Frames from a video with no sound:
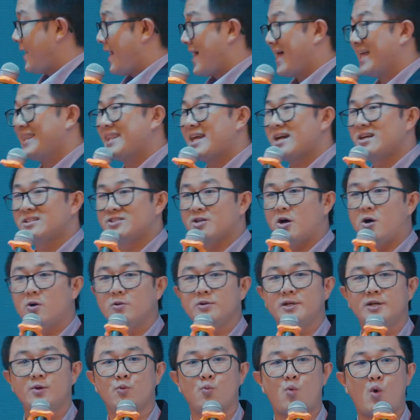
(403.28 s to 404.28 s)
And there's
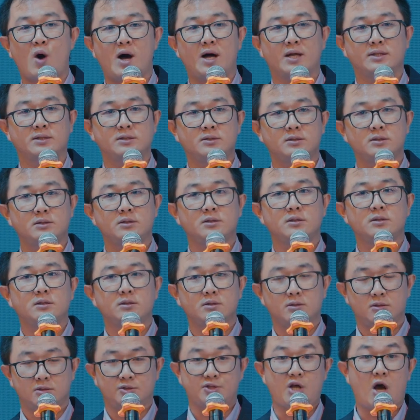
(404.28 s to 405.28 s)
only one
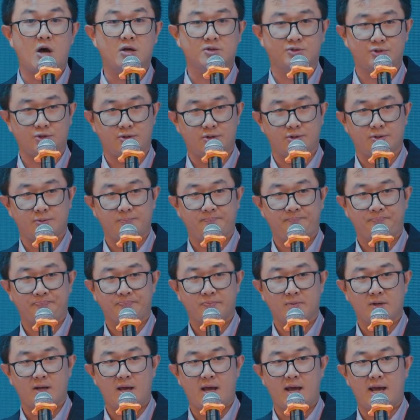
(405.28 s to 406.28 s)
doctor.
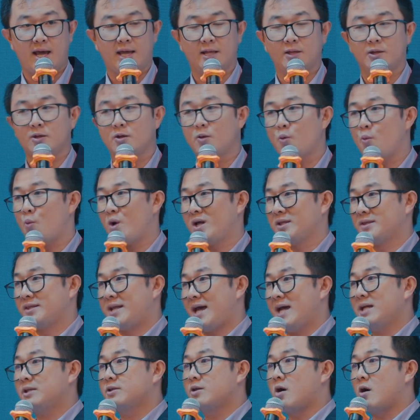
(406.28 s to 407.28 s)
And what
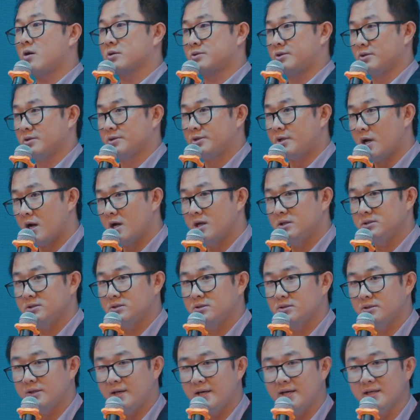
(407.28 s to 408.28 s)
that doctor
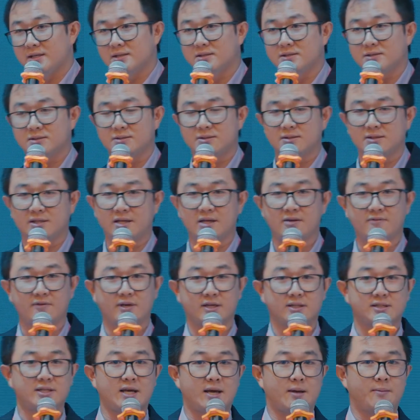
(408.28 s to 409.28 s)
does is
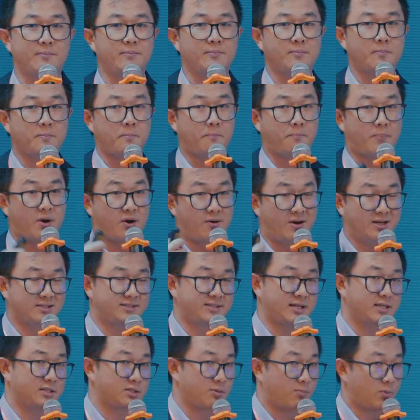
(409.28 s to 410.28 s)
giving them
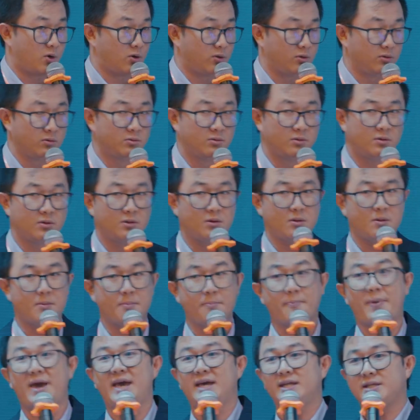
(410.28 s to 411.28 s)
paracetamol,
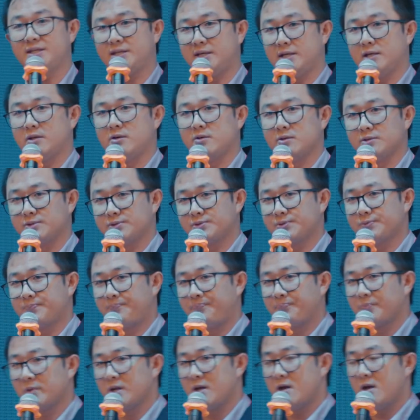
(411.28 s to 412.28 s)
painkillers.
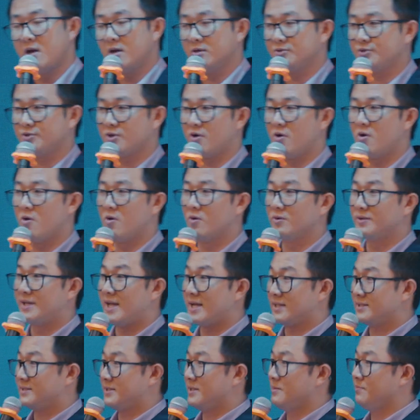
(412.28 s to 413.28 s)
So
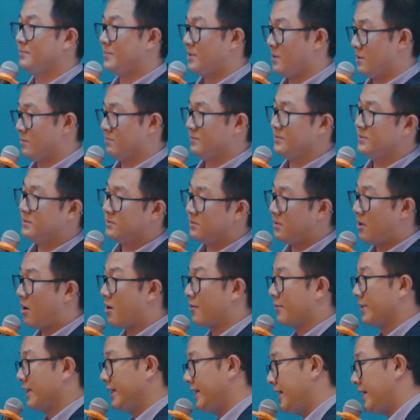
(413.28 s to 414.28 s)
their symptoms
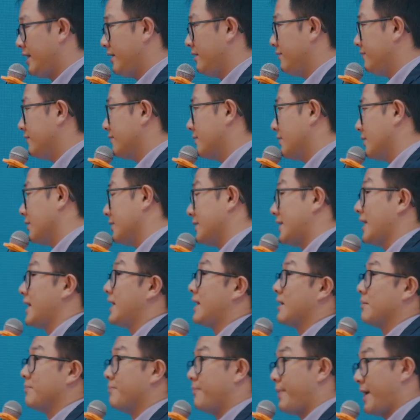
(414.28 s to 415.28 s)
are relieved, they
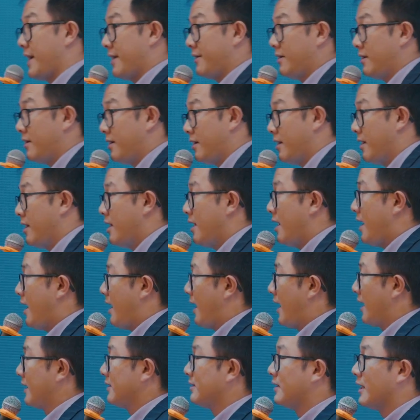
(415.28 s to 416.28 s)
get better,
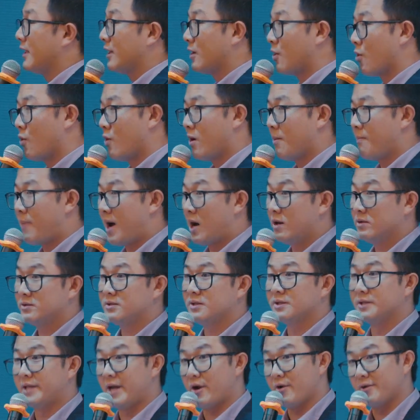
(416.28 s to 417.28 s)
and they go
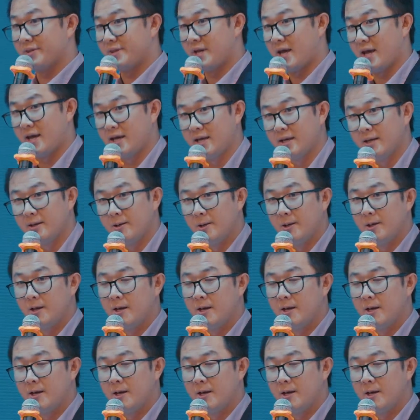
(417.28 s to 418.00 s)
about their day.